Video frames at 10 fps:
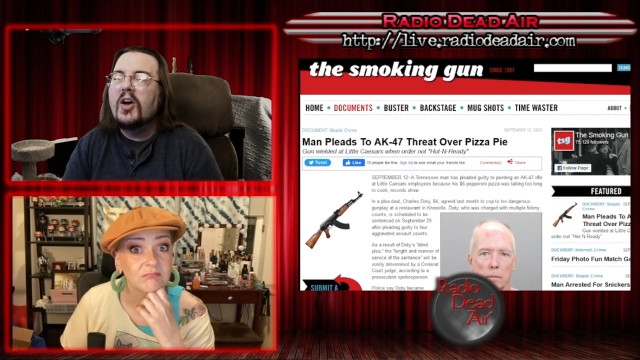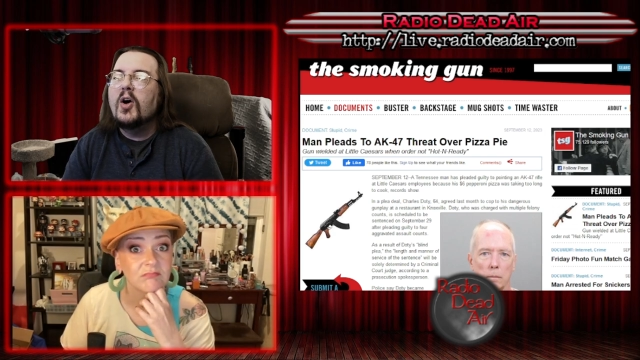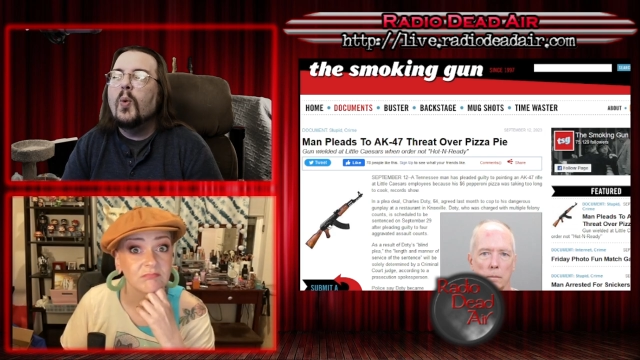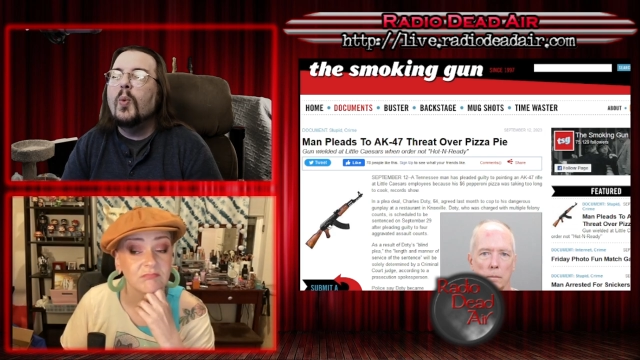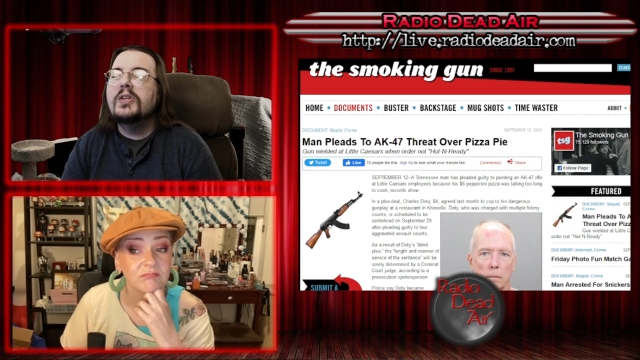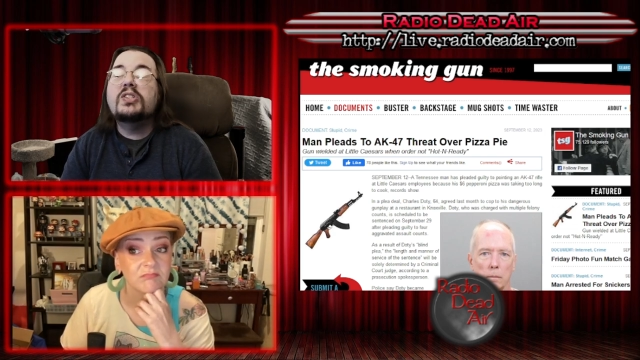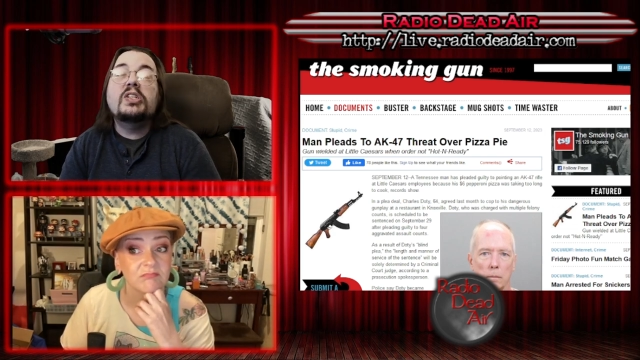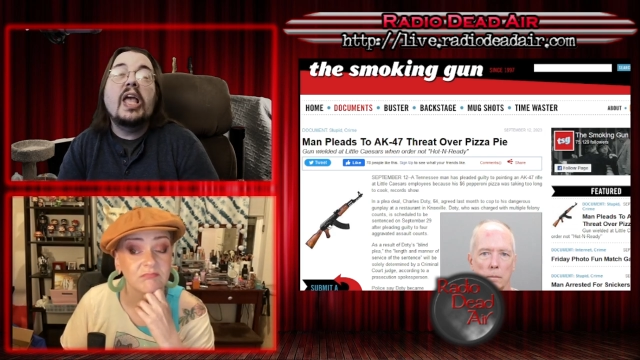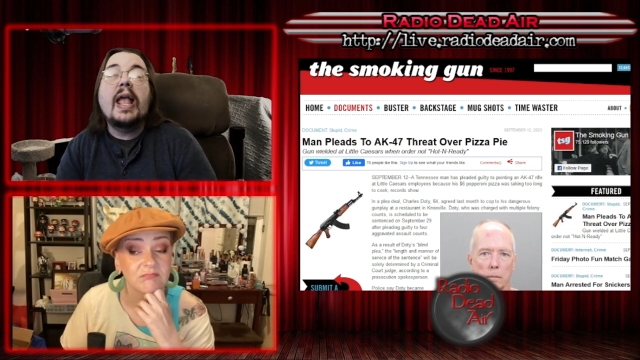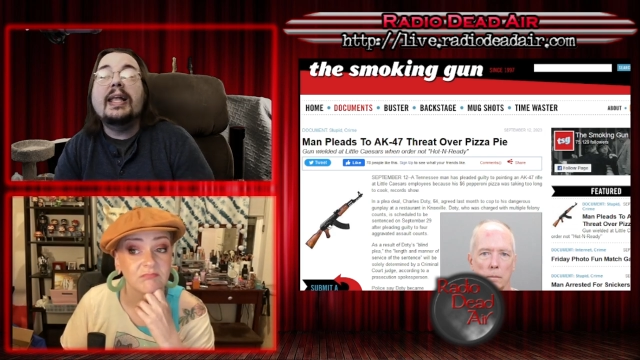Speaker 1: was
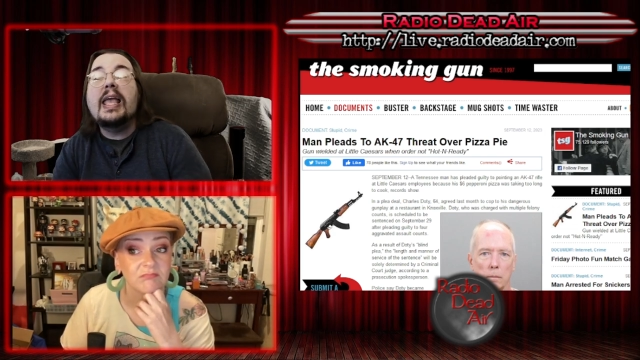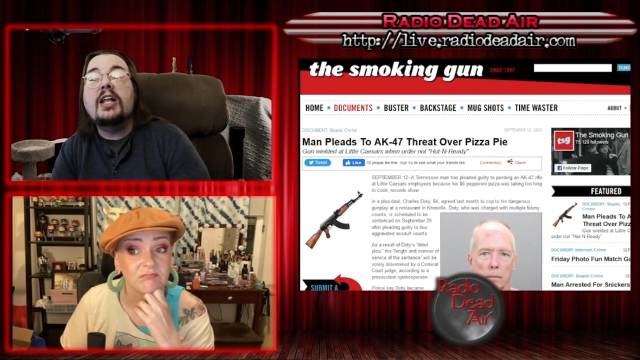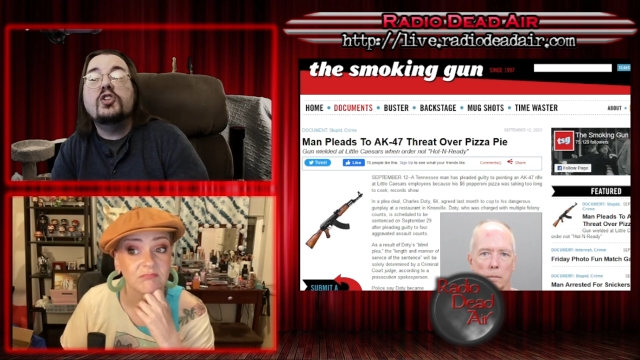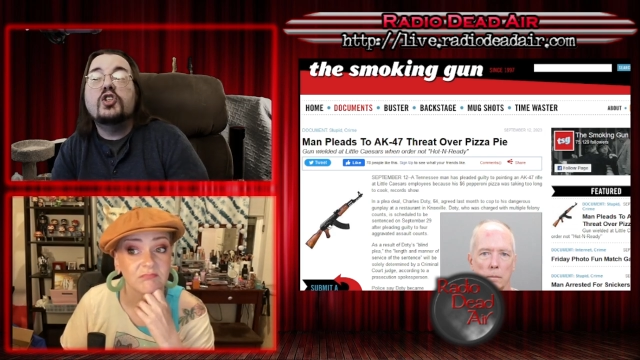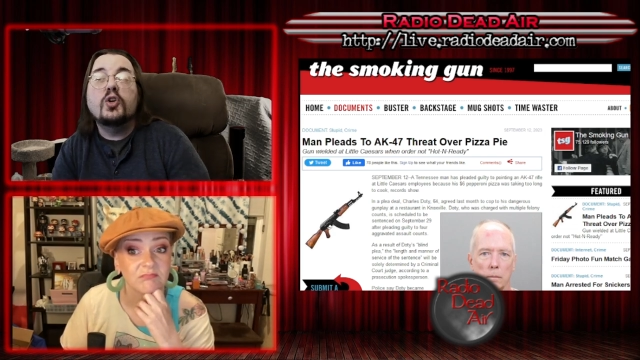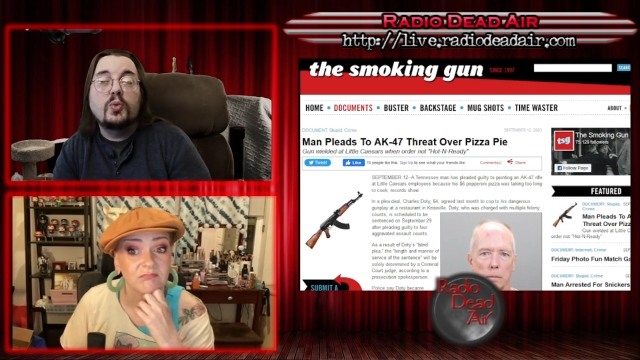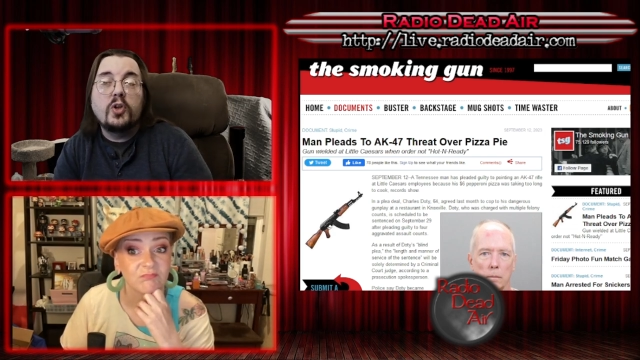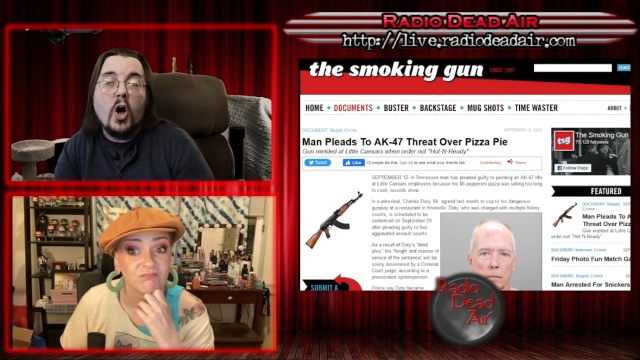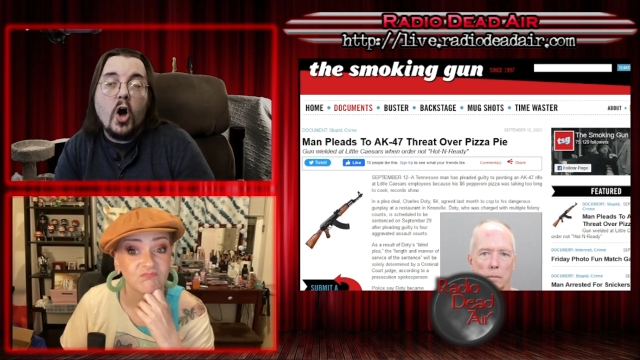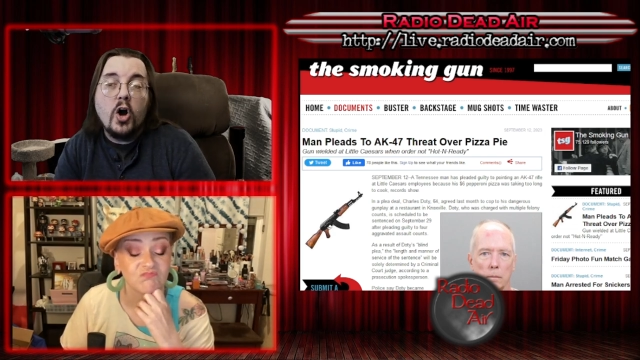taking too
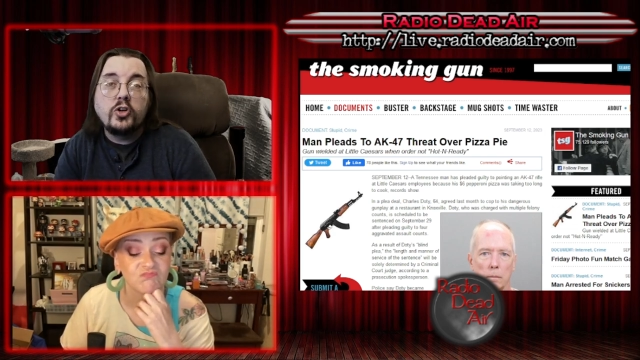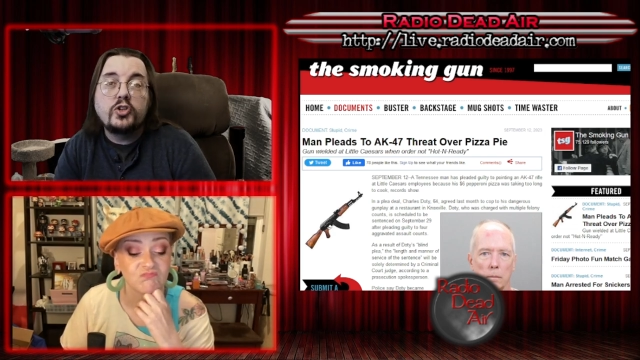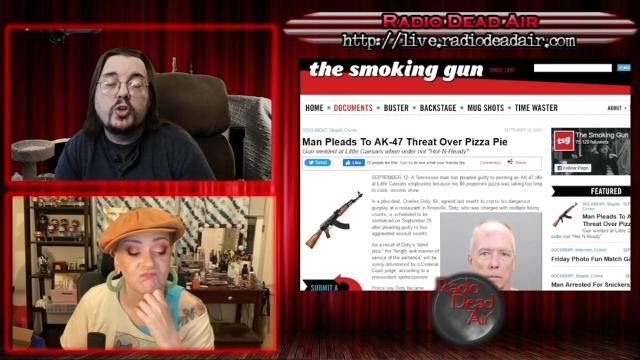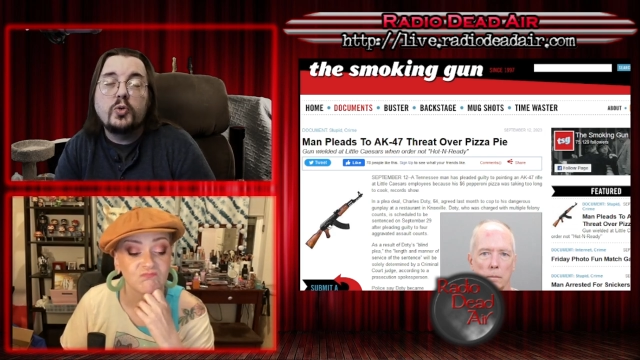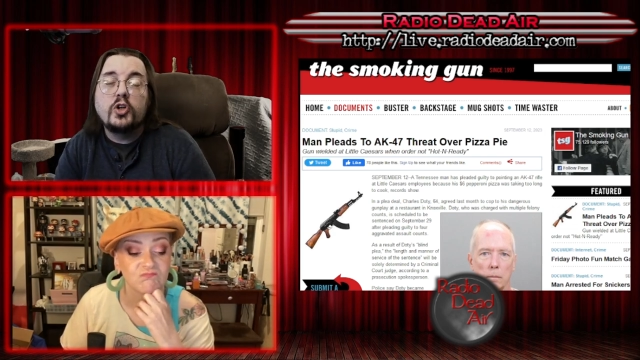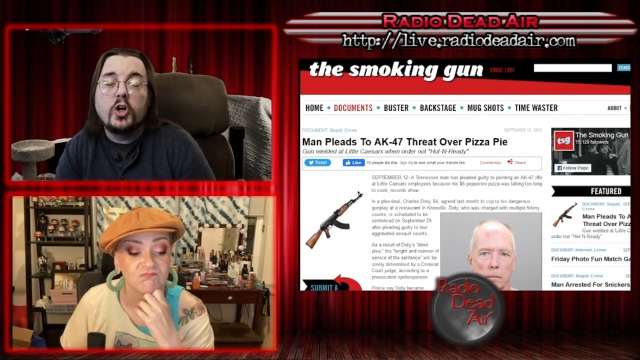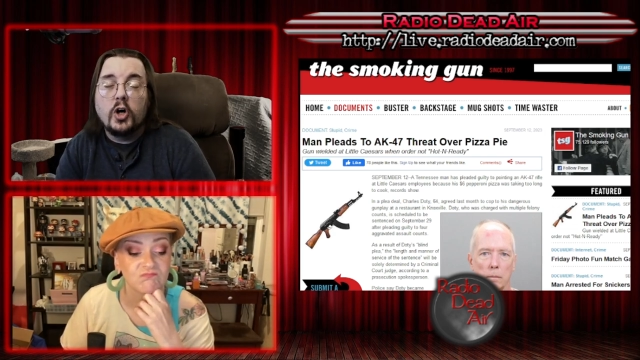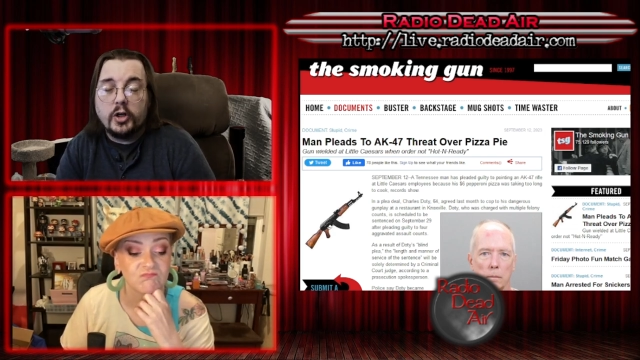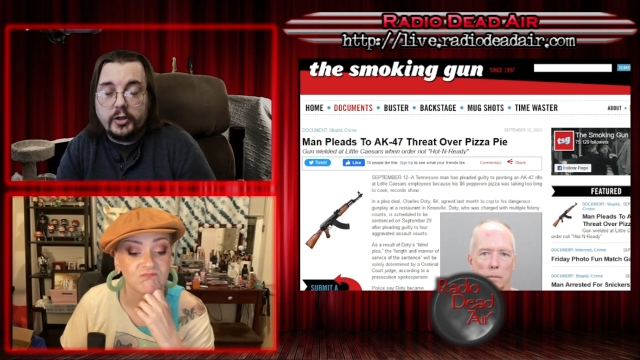long to cook.